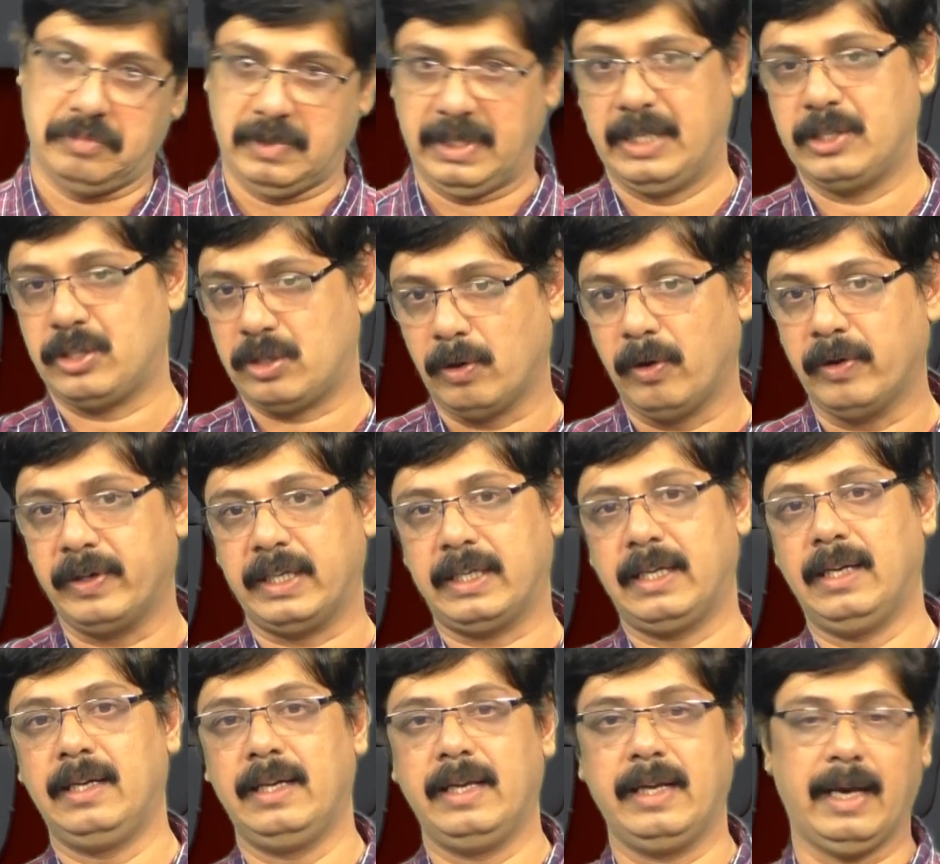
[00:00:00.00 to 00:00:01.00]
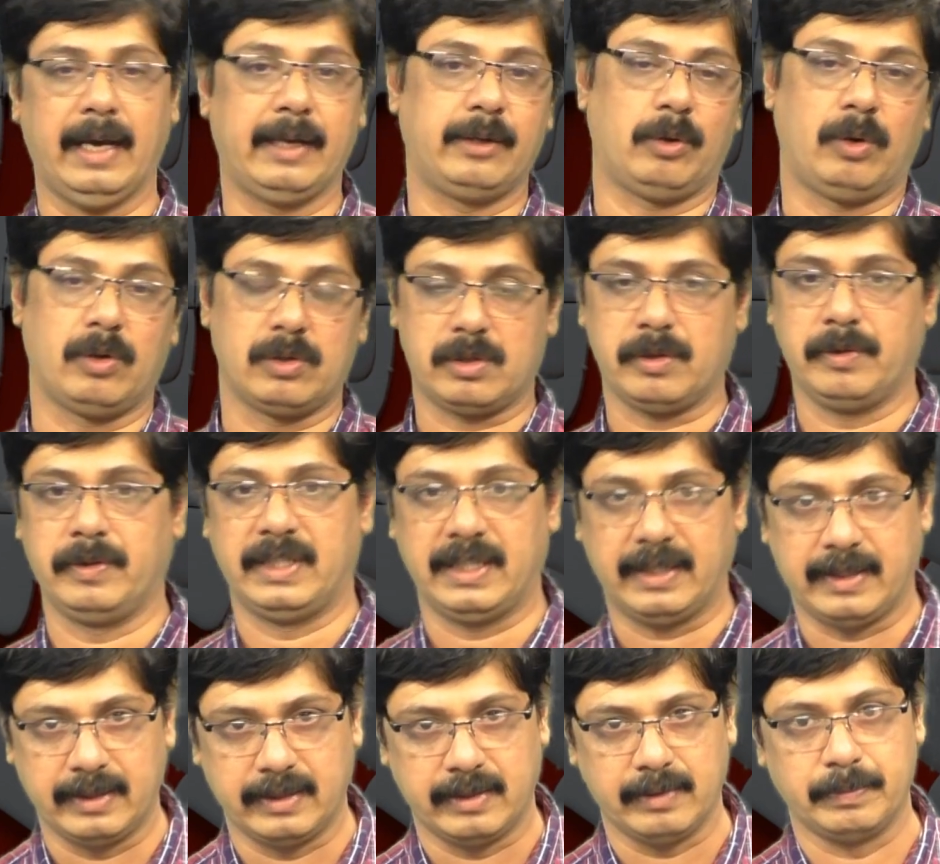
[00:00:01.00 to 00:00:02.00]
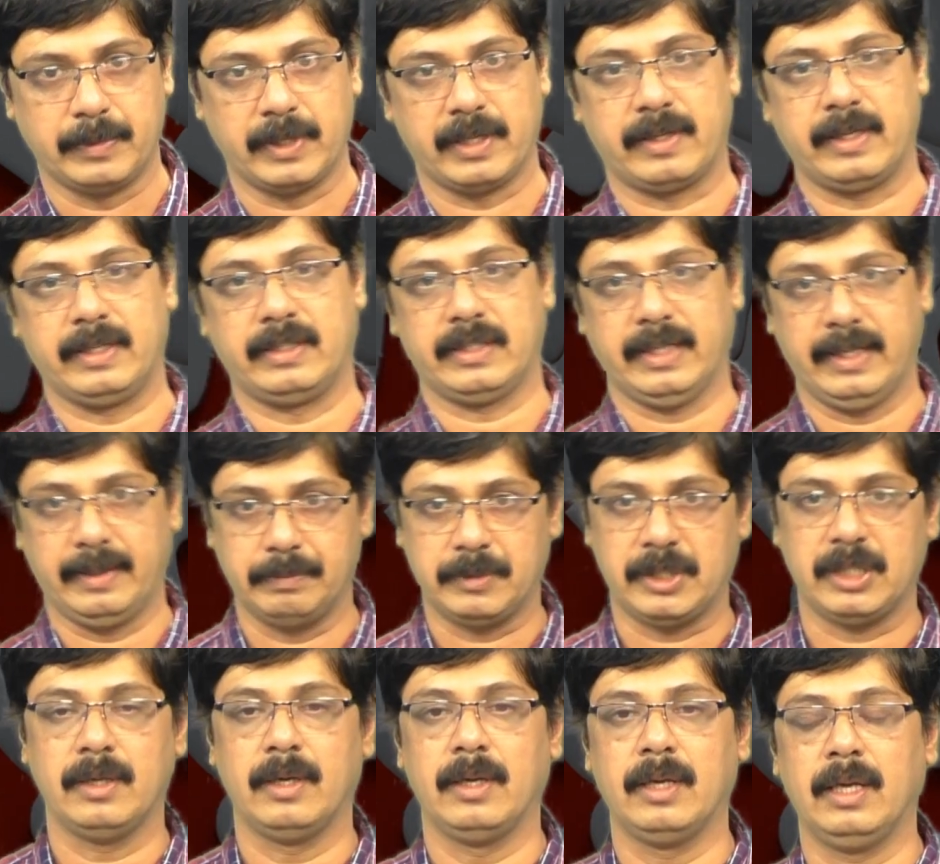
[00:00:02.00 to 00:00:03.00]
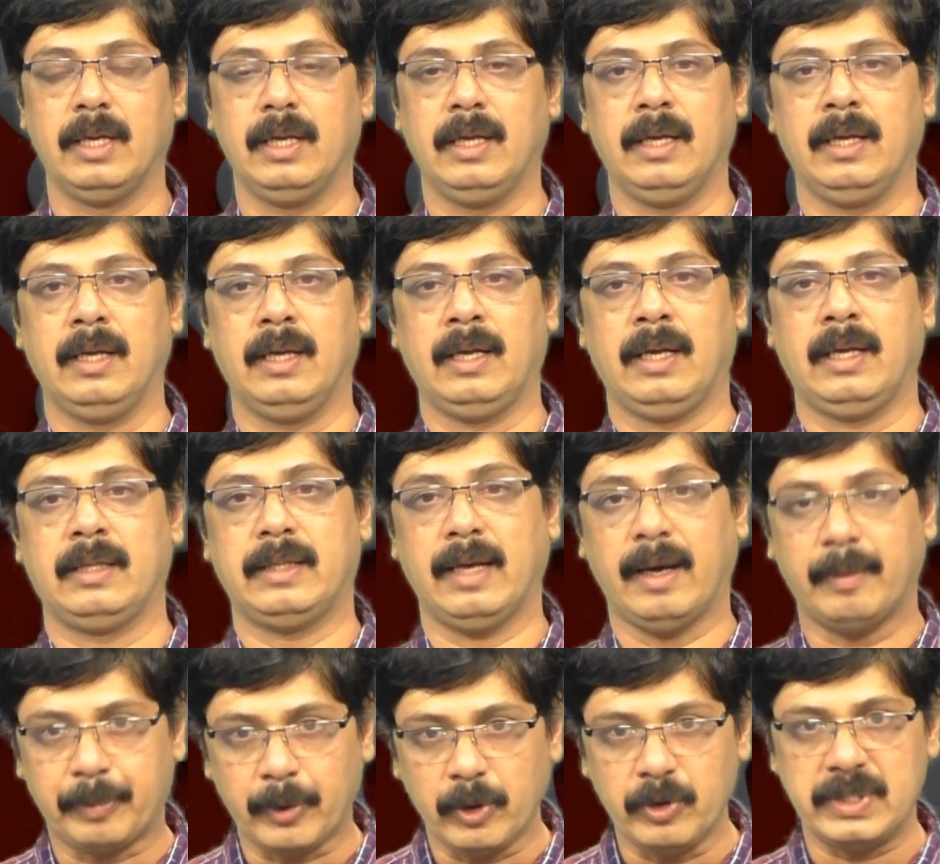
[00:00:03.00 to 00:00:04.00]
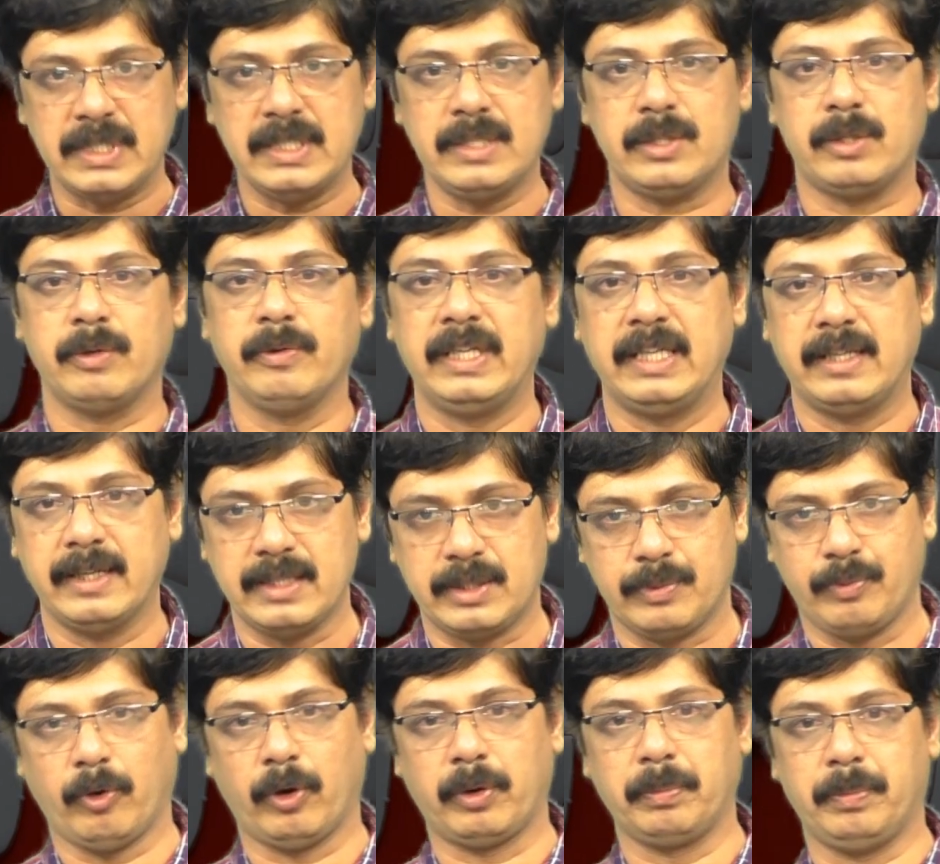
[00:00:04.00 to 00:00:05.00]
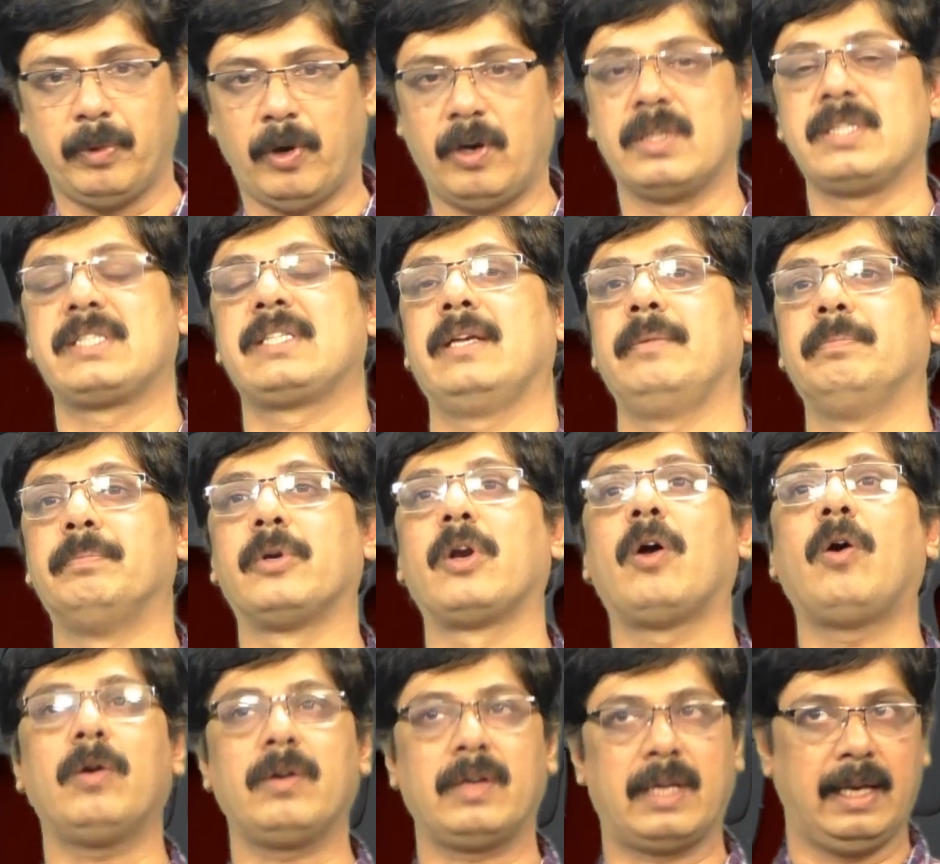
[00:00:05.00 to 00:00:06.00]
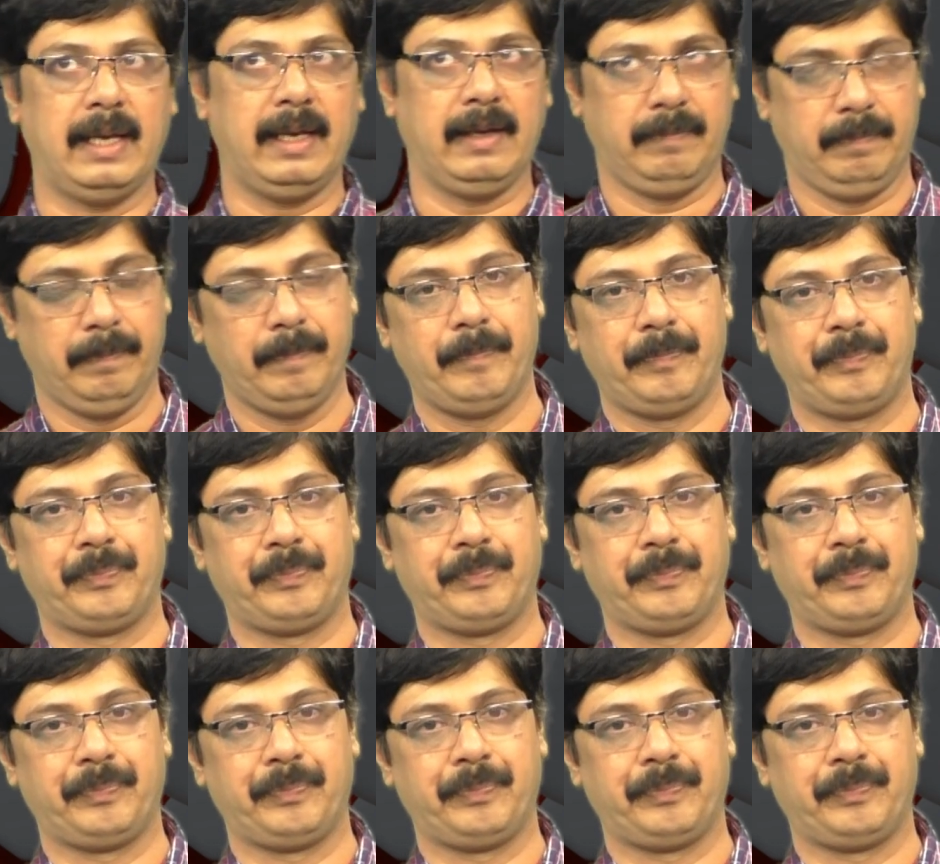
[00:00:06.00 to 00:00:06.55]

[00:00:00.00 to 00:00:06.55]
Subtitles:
historically and also in the contemporary times. The approaches to India's foreign policy broadly